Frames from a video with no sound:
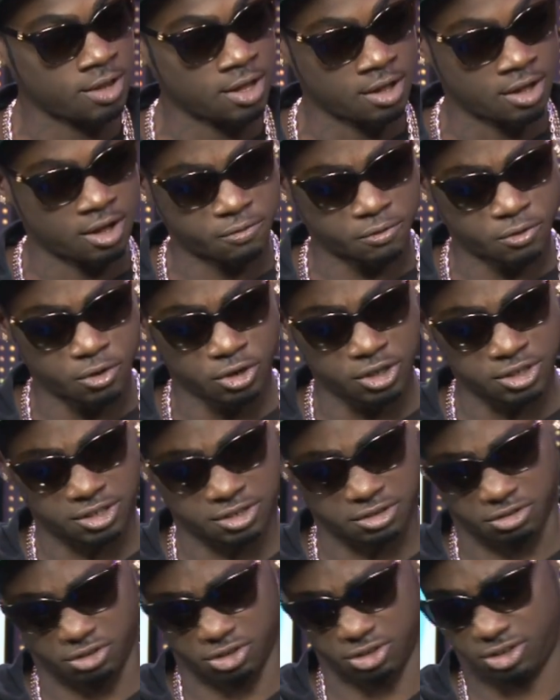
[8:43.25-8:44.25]
Of
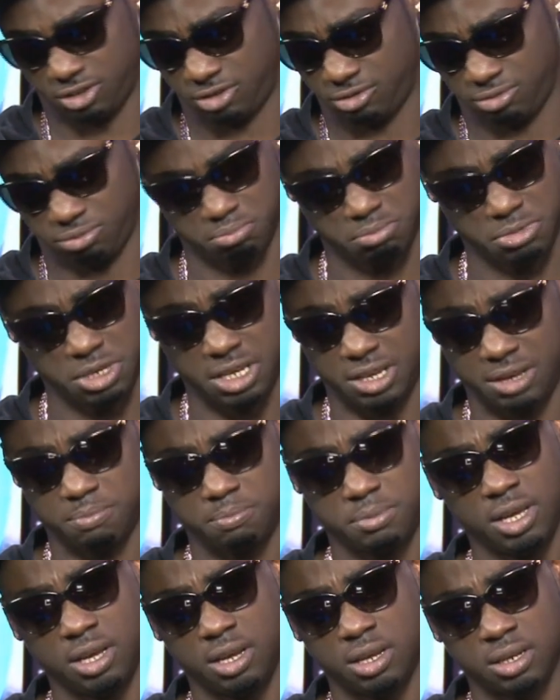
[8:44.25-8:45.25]
course, just me
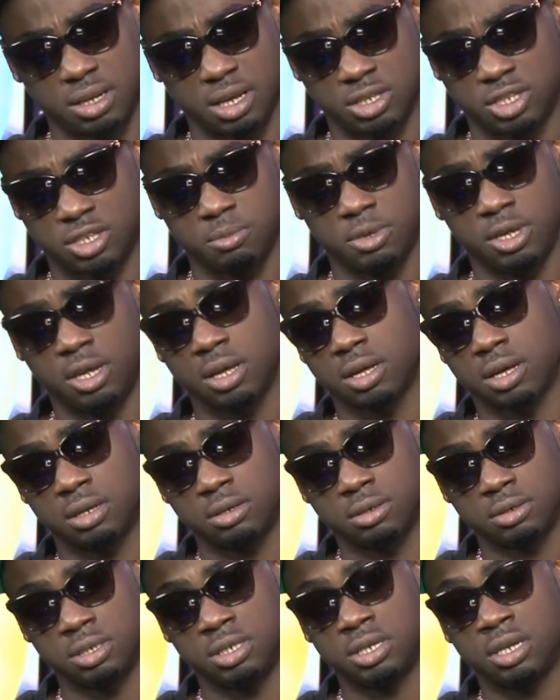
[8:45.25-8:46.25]
being a
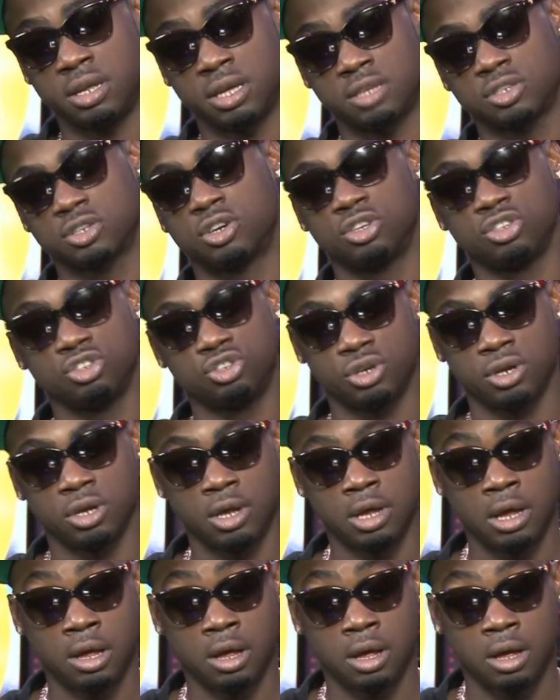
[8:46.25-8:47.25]
Jamaican in the next country.
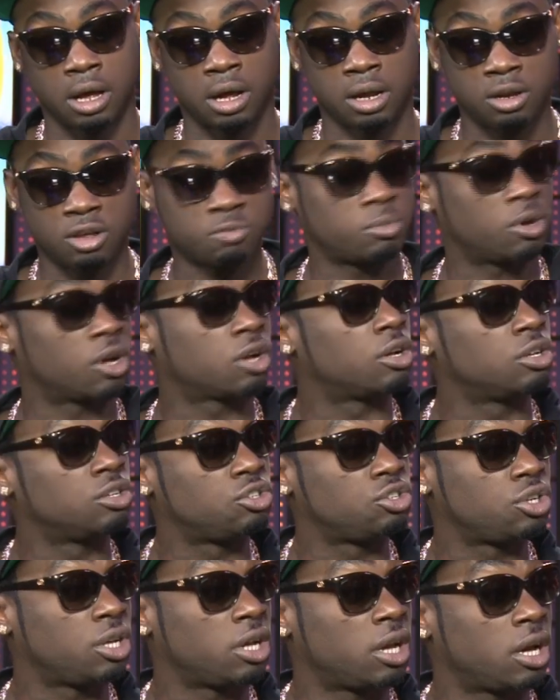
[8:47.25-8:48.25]
I love my
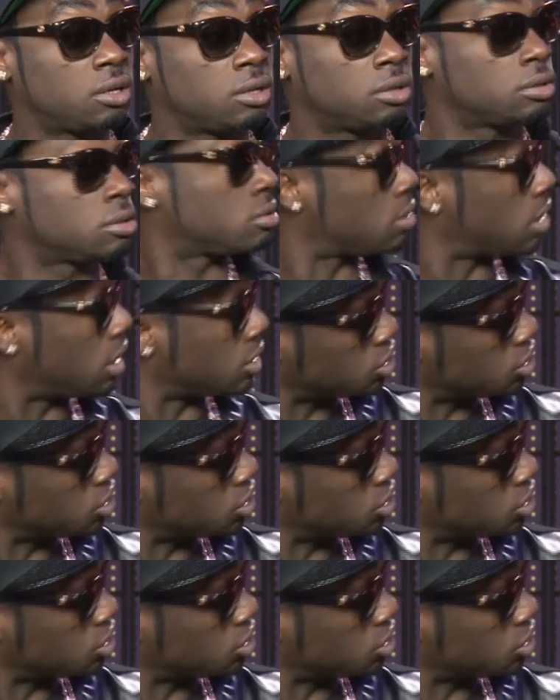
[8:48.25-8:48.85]
country, and I